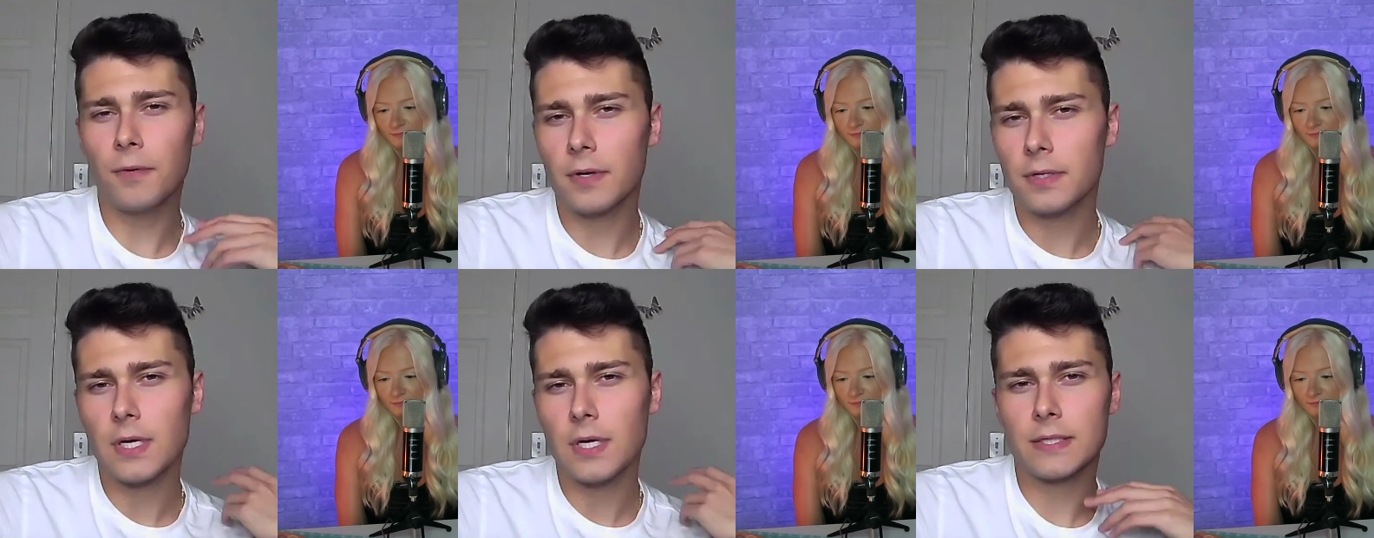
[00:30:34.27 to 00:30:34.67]
Speaker 1: through
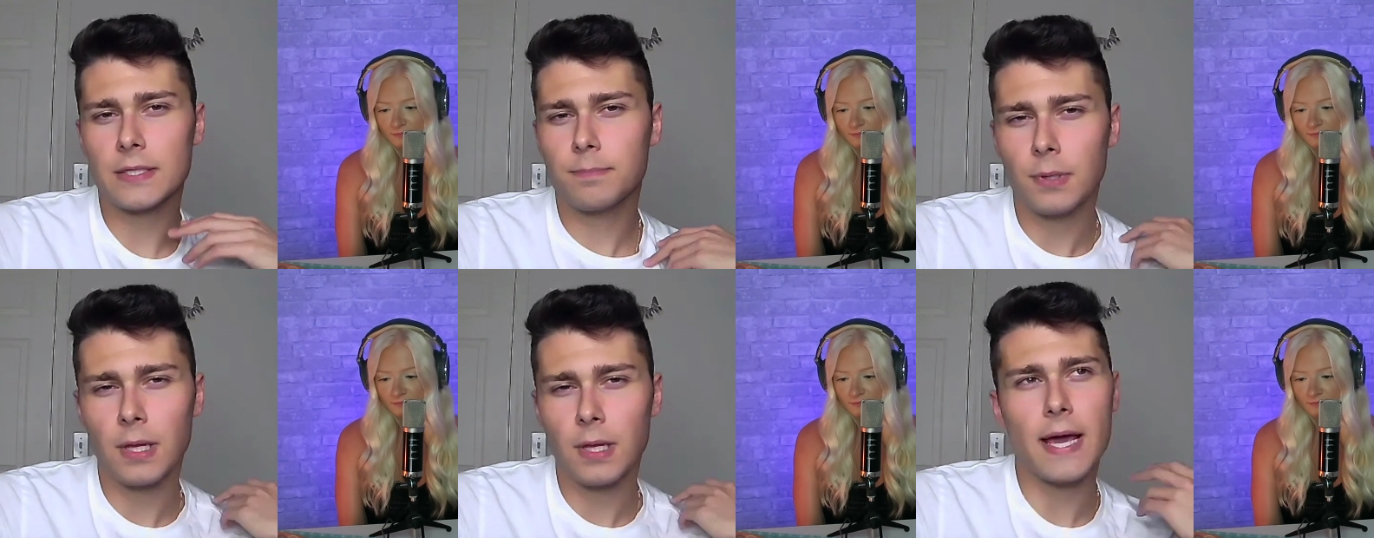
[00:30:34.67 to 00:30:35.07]
a dark
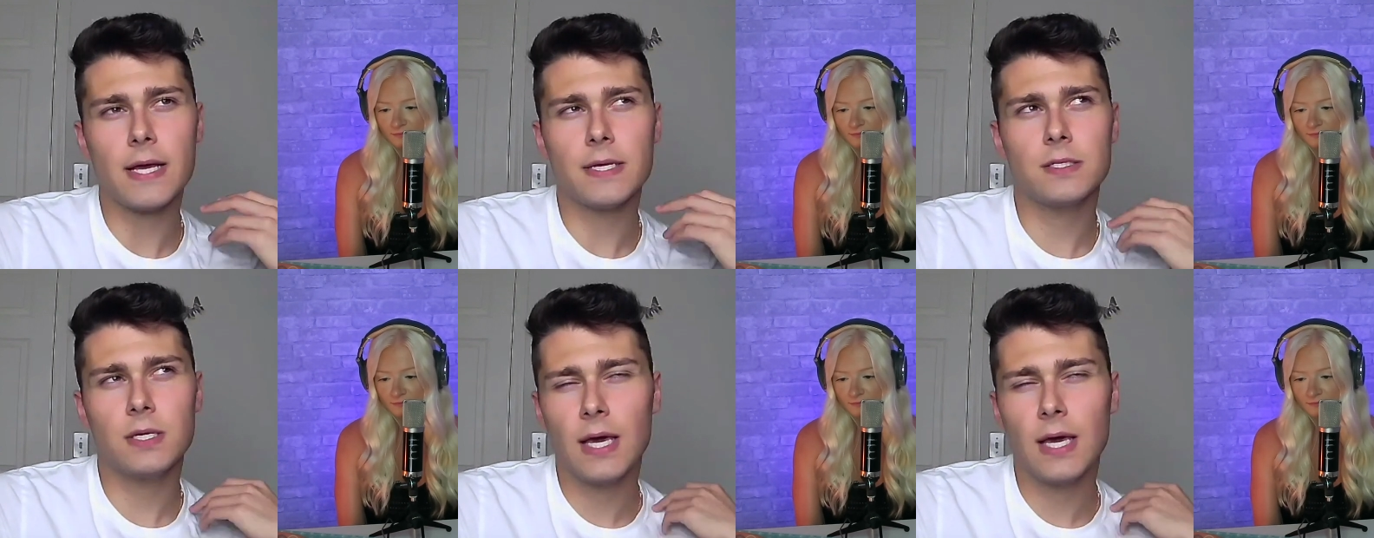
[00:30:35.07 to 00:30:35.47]

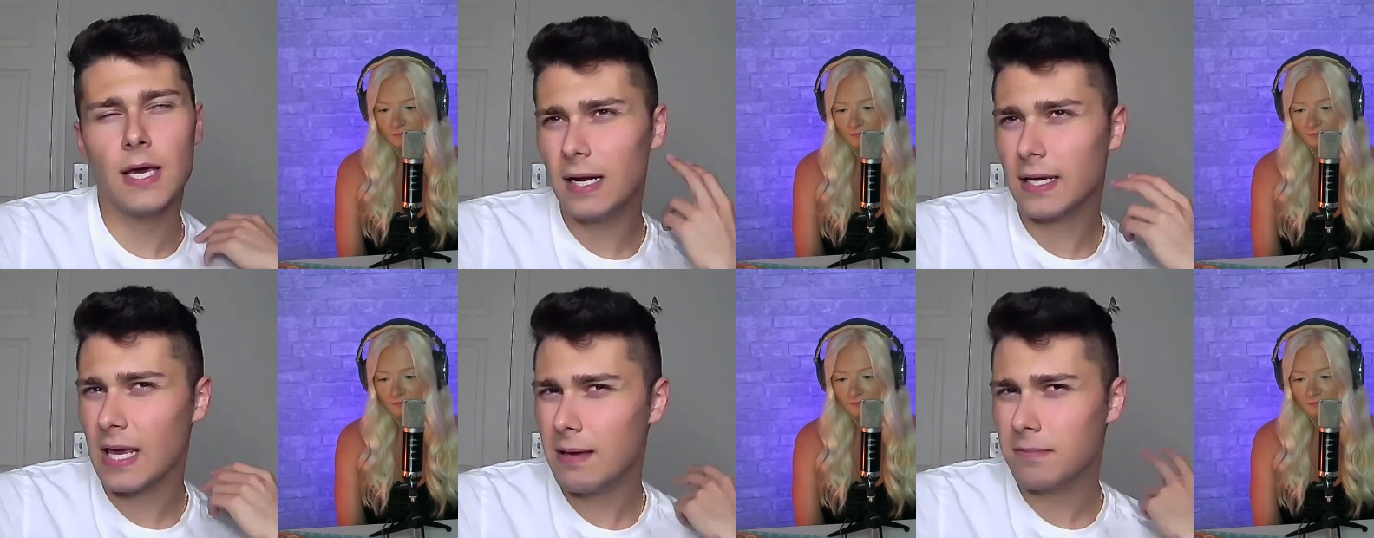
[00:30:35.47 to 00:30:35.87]
place, you got
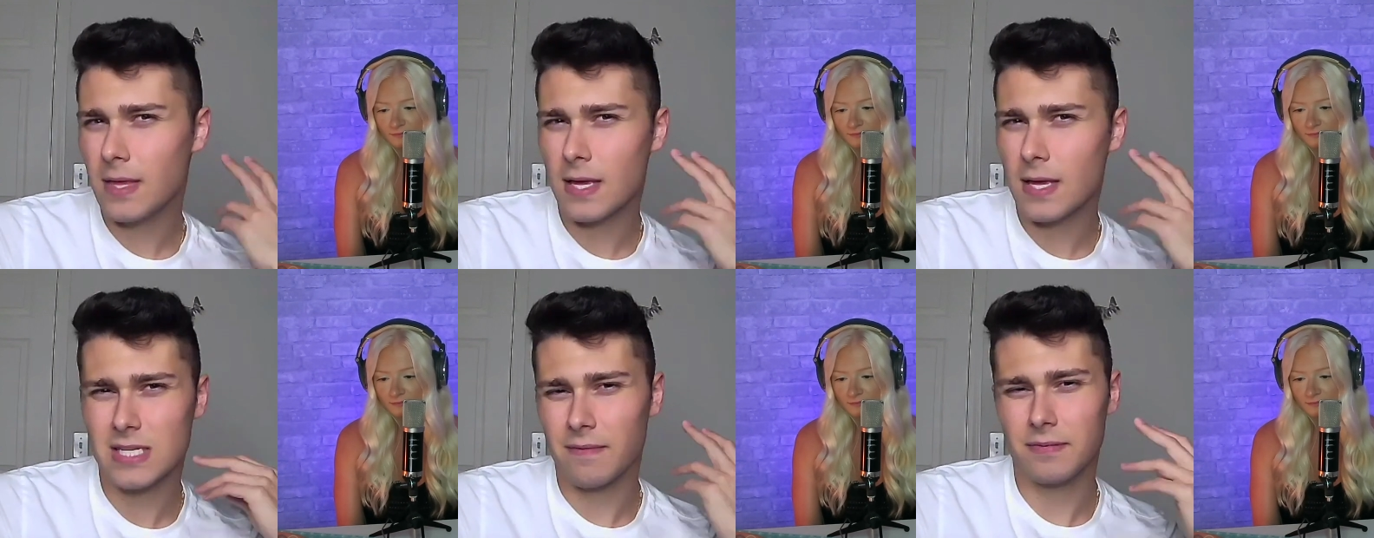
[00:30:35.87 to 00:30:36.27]
to keep
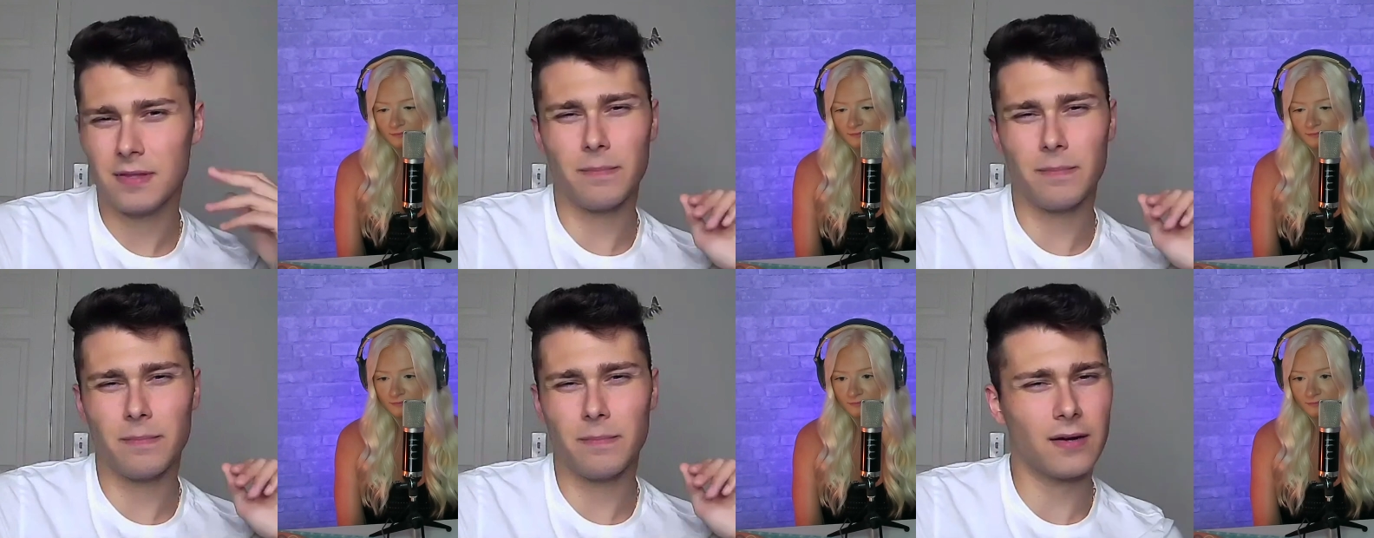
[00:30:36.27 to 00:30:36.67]
that stuff in the
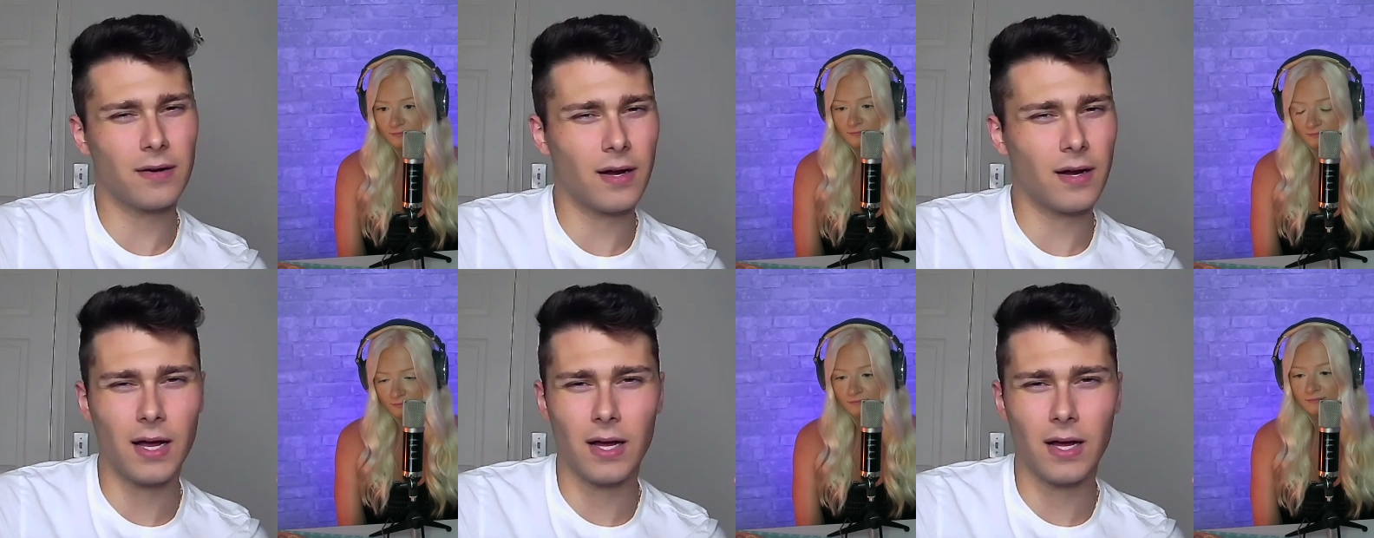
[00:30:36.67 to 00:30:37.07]
back of your
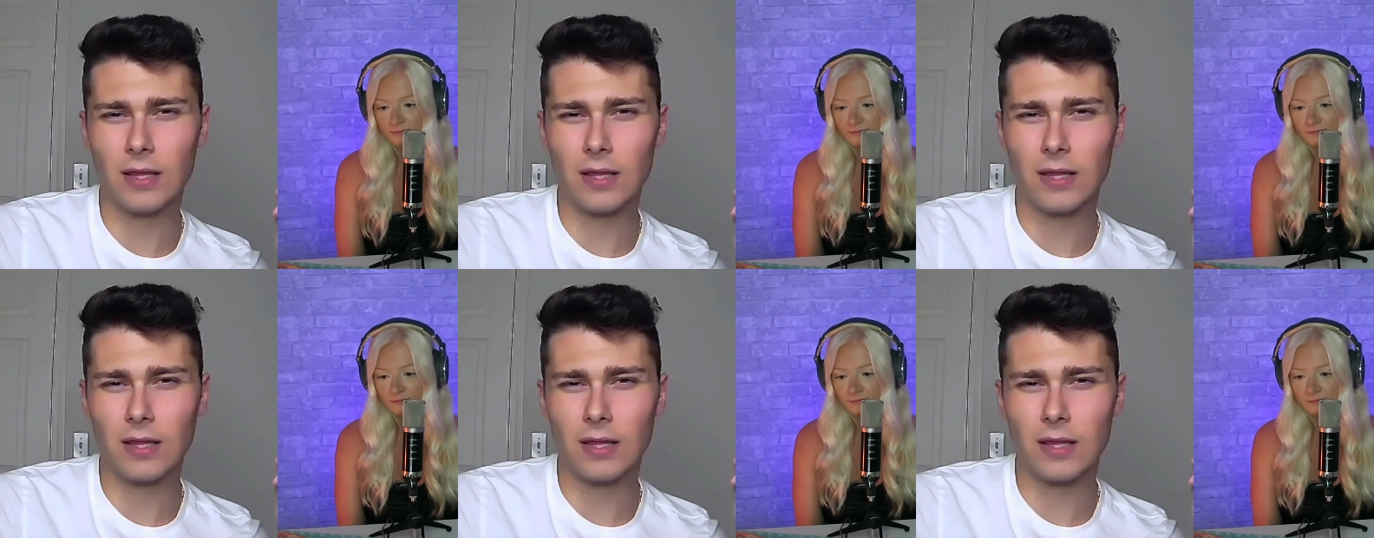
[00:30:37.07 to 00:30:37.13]
head.